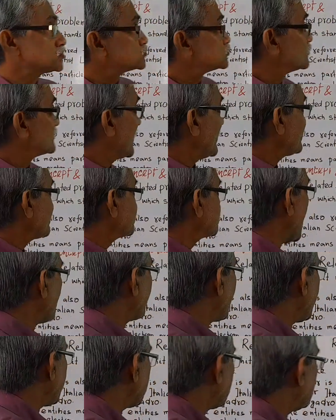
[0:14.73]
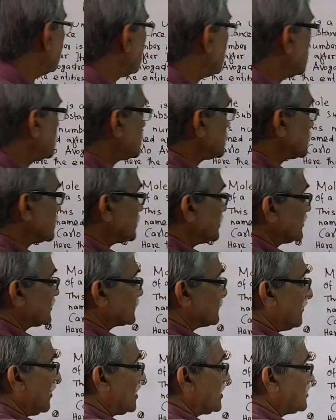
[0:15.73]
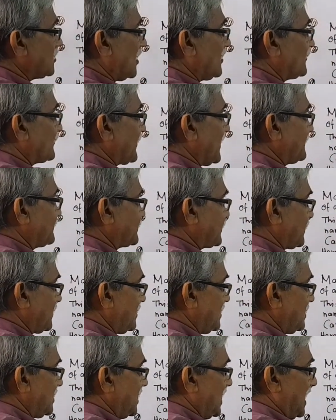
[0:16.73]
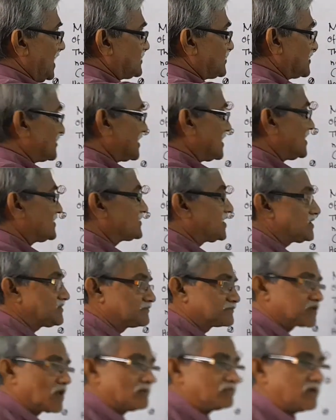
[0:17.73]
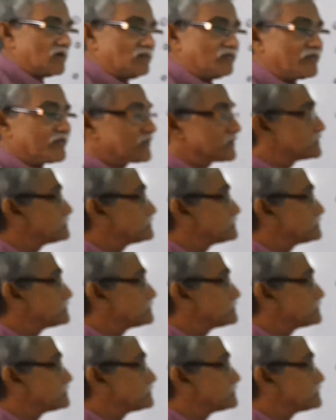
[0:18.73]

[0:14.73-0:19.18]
Today's topic is mole concept and the related problems.